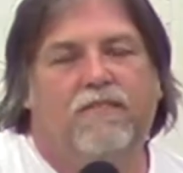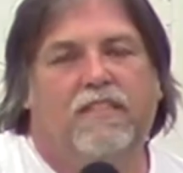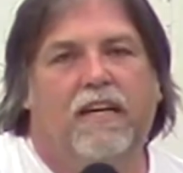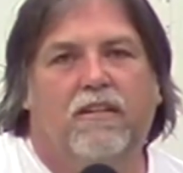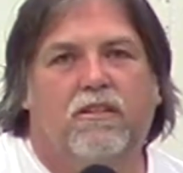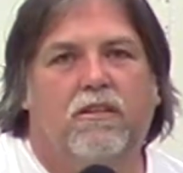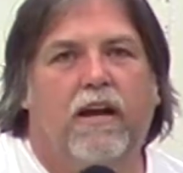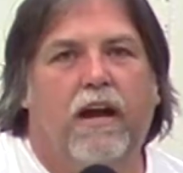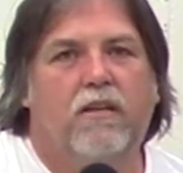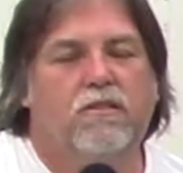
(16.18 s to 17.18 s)
Sector
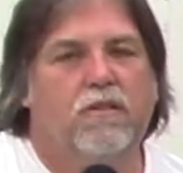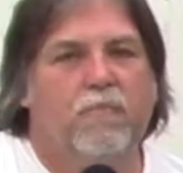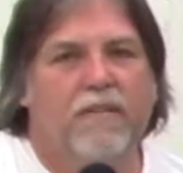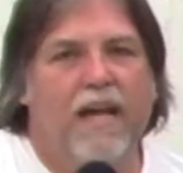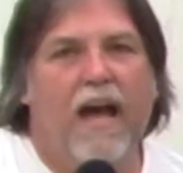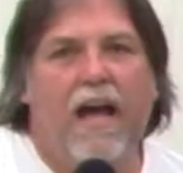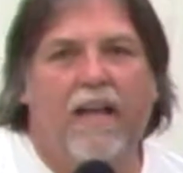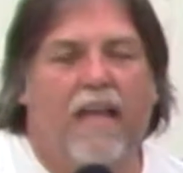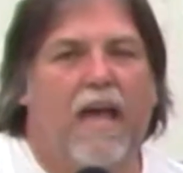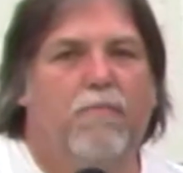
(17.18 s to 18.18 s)
Airstrip Attack
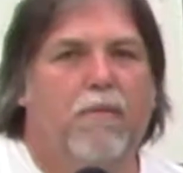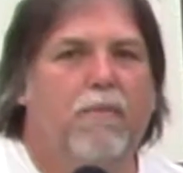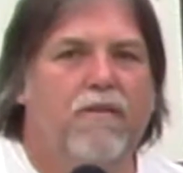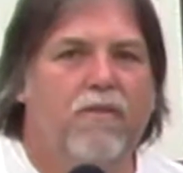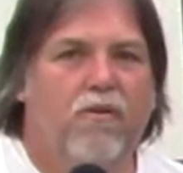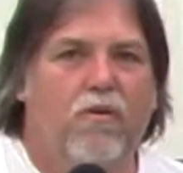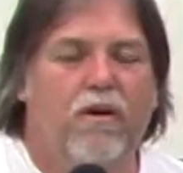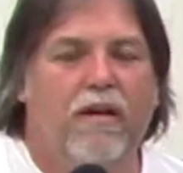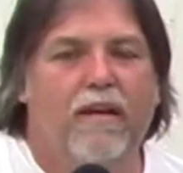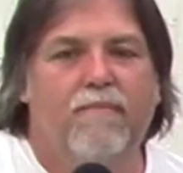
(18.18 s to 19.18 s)
at McMinnville,
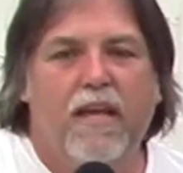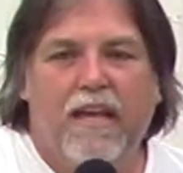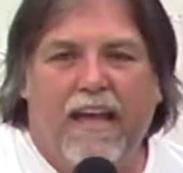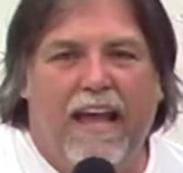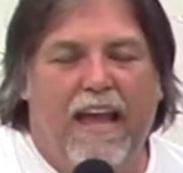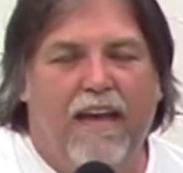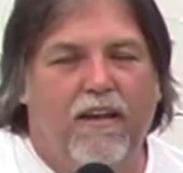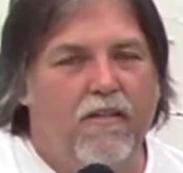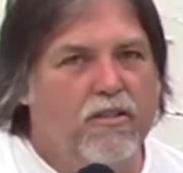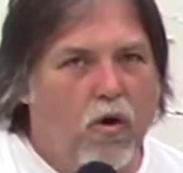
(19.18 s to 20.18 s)
Oregon. And
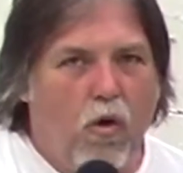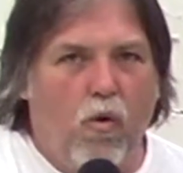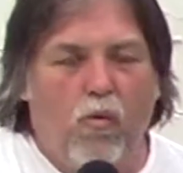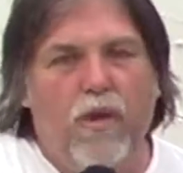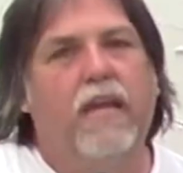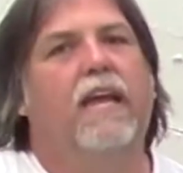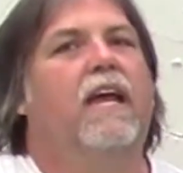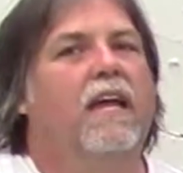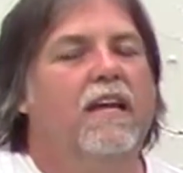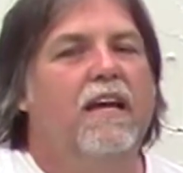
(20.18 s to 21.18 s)
this whole
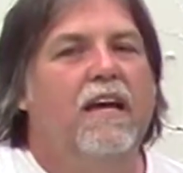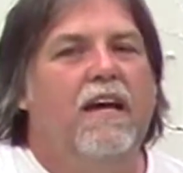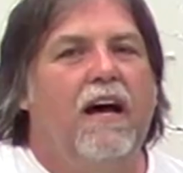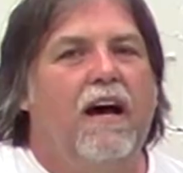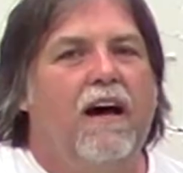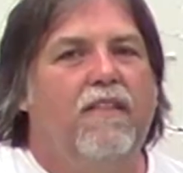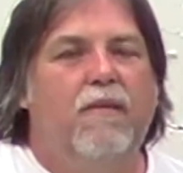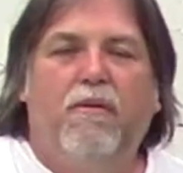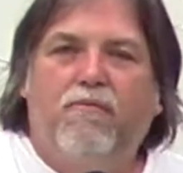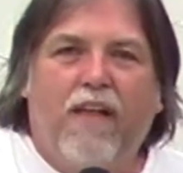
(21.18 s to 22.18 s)
weekend, uh, they've
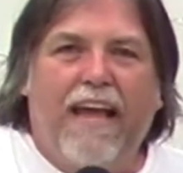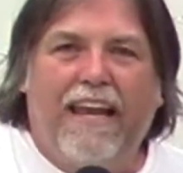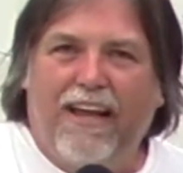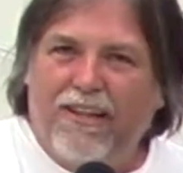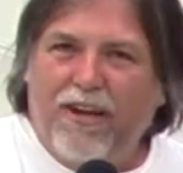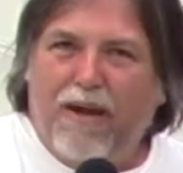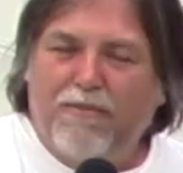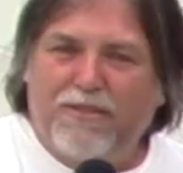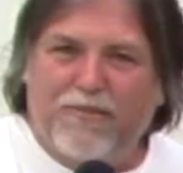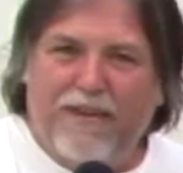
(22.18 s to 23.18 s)
been flying
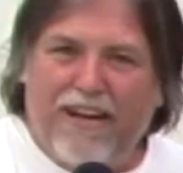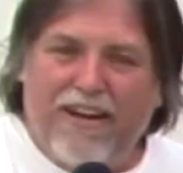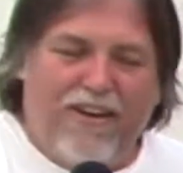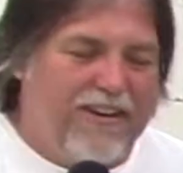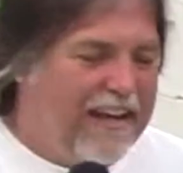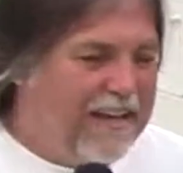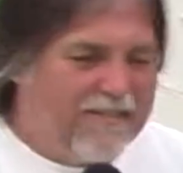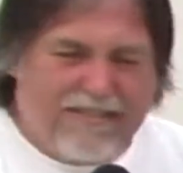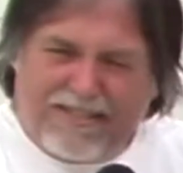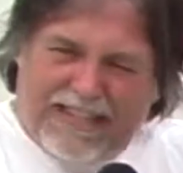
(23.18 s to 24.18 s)
helicopters around and
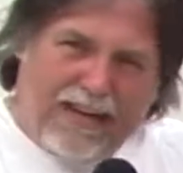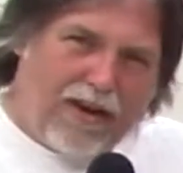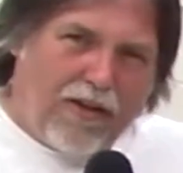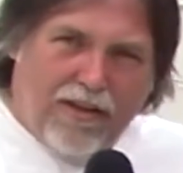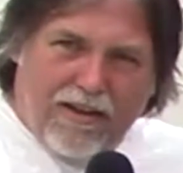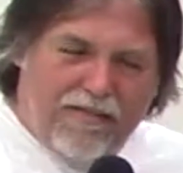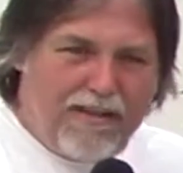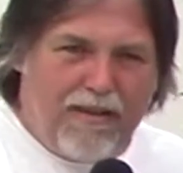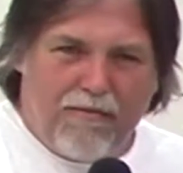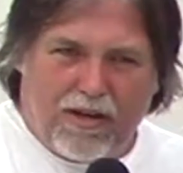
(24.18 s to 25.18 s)
seeing all the,
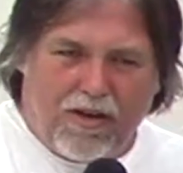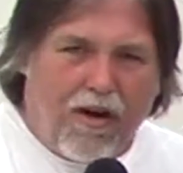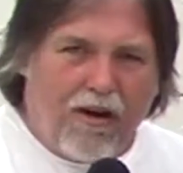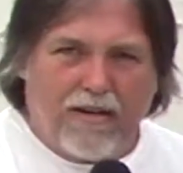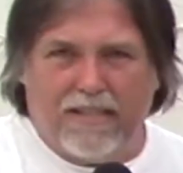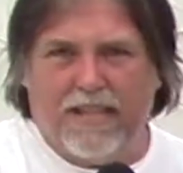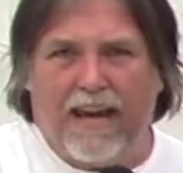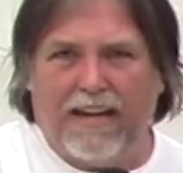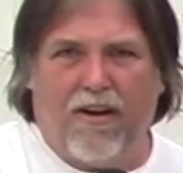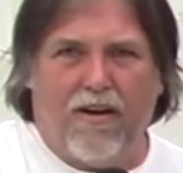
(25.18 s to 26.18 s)
the, the car
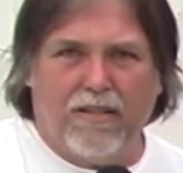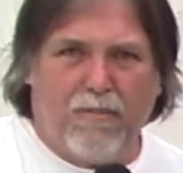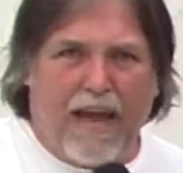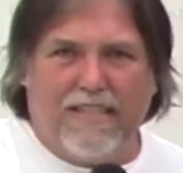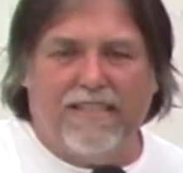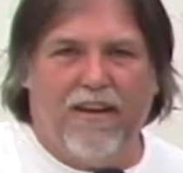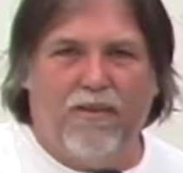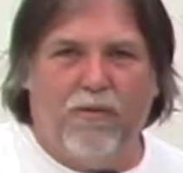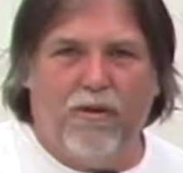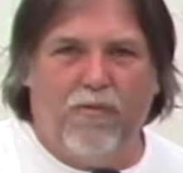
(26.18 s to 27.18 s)
exotic cars passing down the
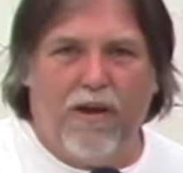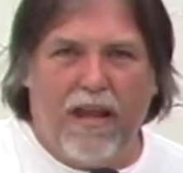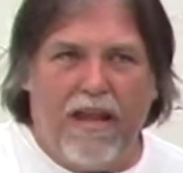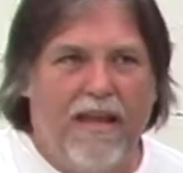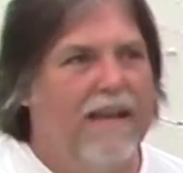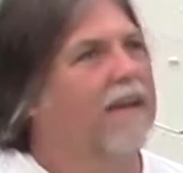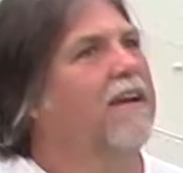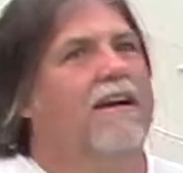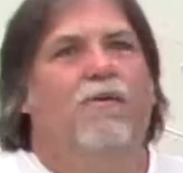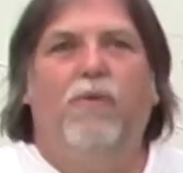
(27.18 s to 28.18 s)
runway.
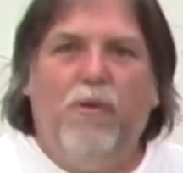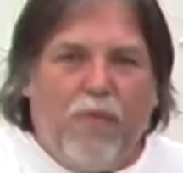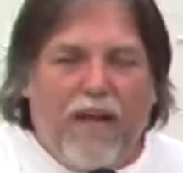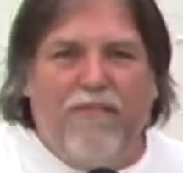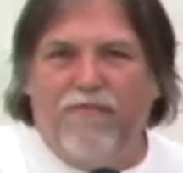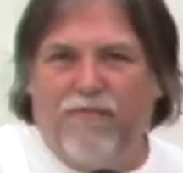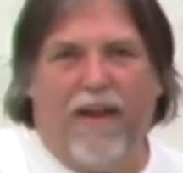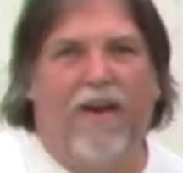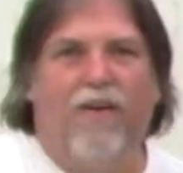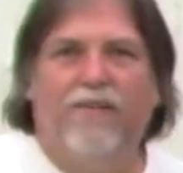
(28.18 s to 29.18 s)
And we went and
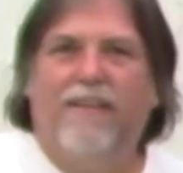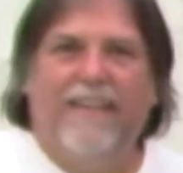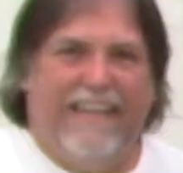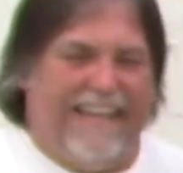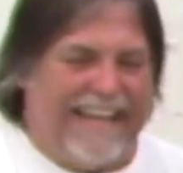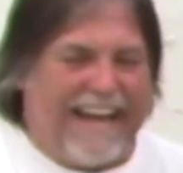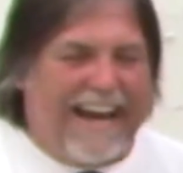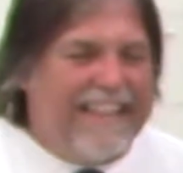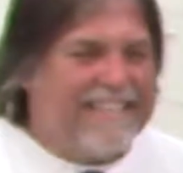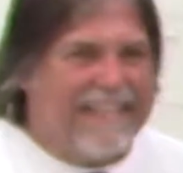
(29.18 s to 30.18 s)
found a
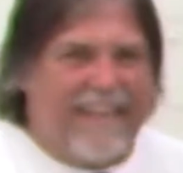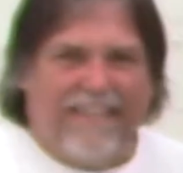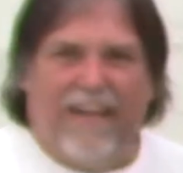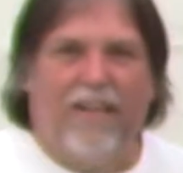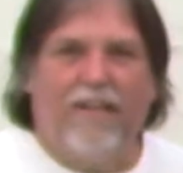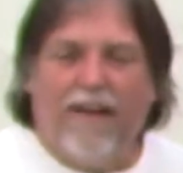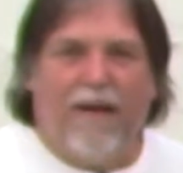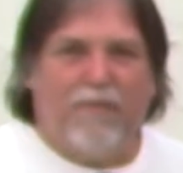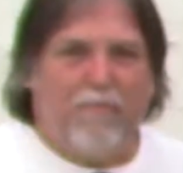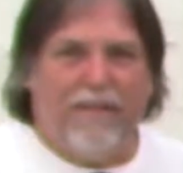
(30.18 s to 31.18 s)
guy that's got the
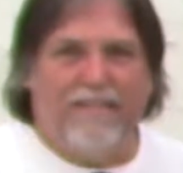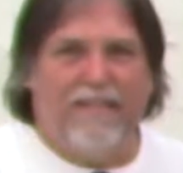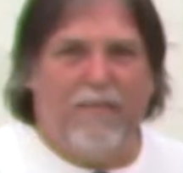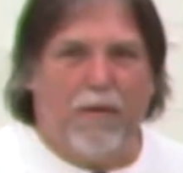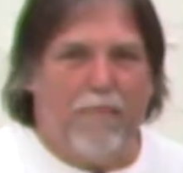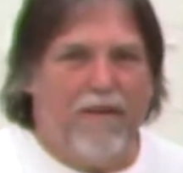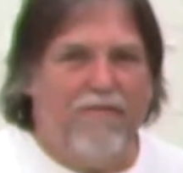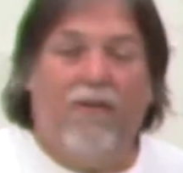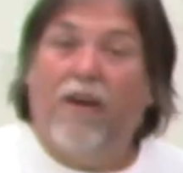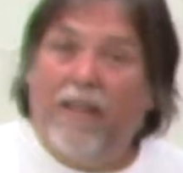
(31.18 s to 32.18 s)
helicopter place here in
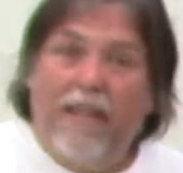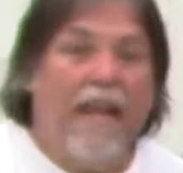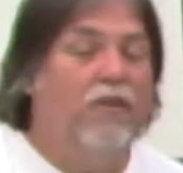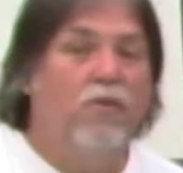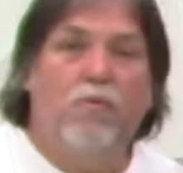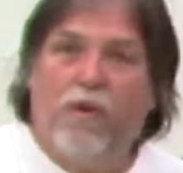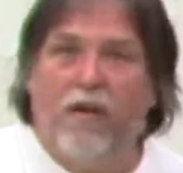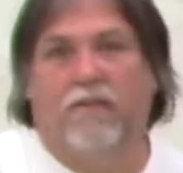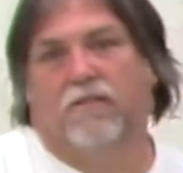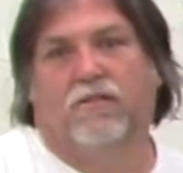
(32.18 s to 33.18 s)
McMinnville, and they do
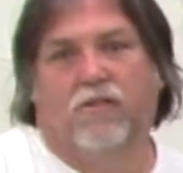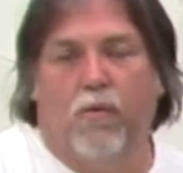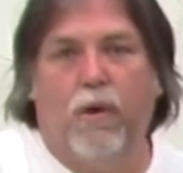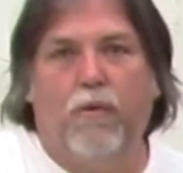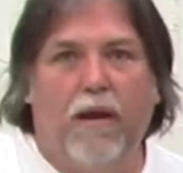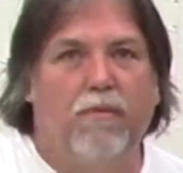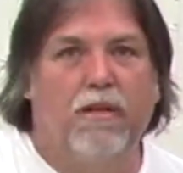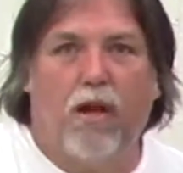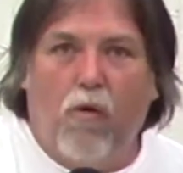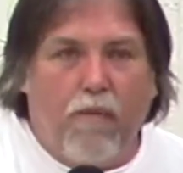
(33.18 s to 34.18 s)
rentals. So we were able to
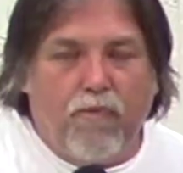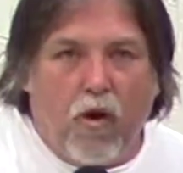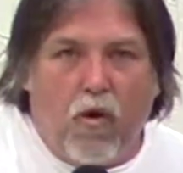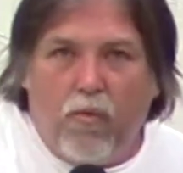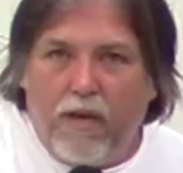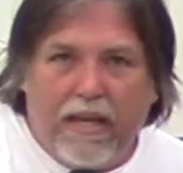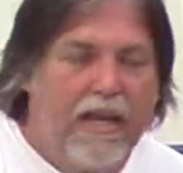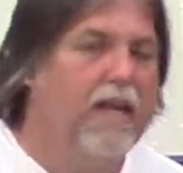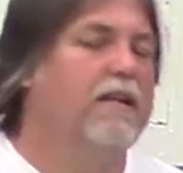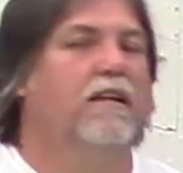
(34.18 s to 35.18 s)
go up the whole
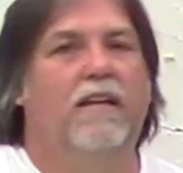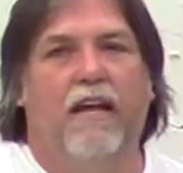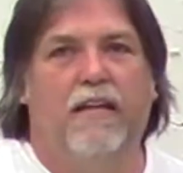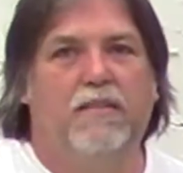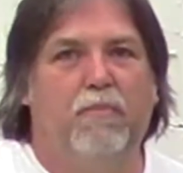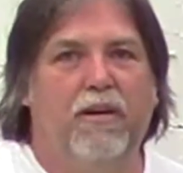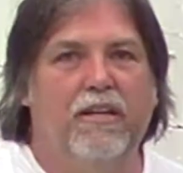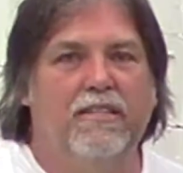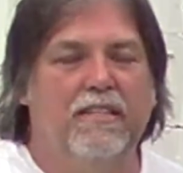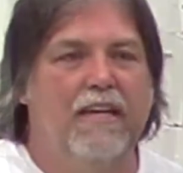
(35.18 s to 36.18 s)
weekend and, and
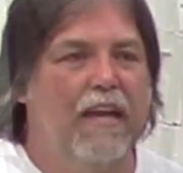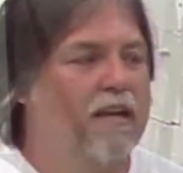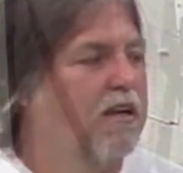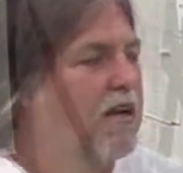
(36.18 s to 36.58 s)
experience it. And